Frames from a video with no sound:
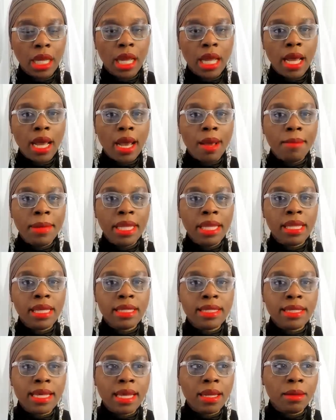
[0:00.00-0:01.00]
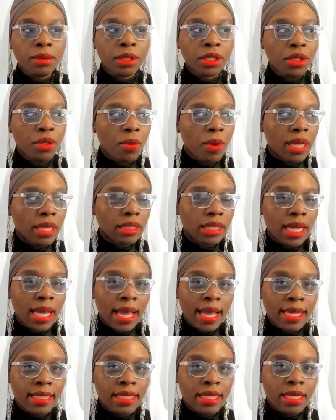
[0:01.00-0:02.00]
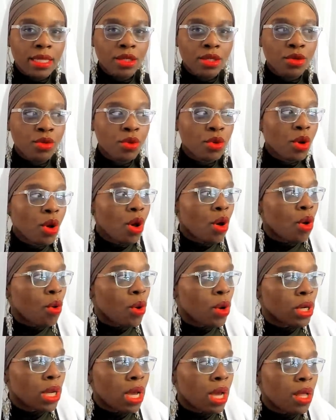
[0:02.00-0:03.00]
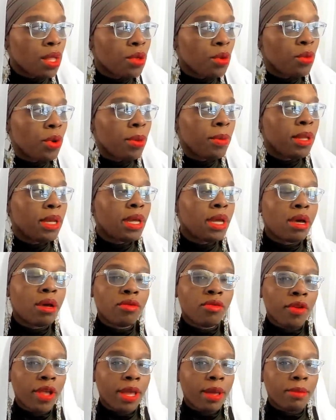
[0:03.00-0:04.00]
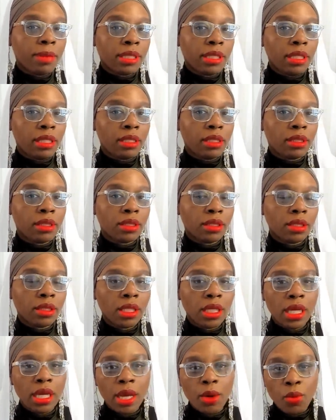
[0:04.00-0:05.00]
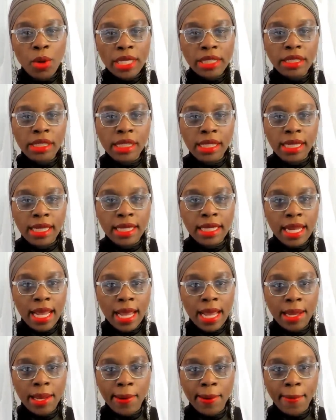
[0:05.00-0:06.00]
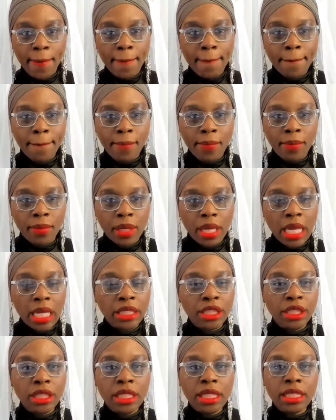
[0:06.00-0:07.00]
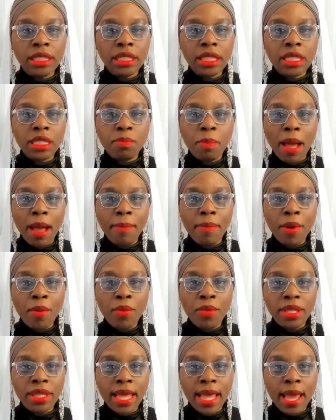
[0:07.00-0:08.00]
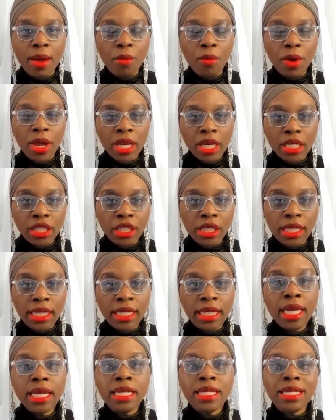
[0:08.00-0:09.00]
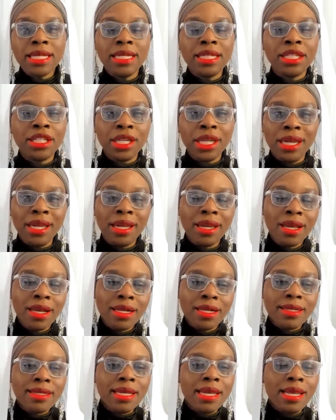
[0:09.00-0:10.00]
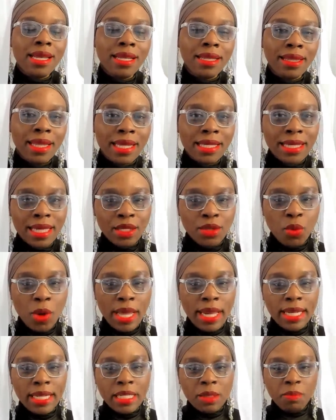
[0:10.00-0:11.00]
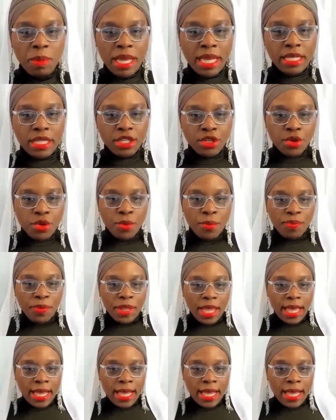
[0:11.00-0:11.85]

How many setups she watched her aunties do, or the other women in her family? Where she get that? Because she didn't just pop up with that. Where did she get? See, this is what it speaks to.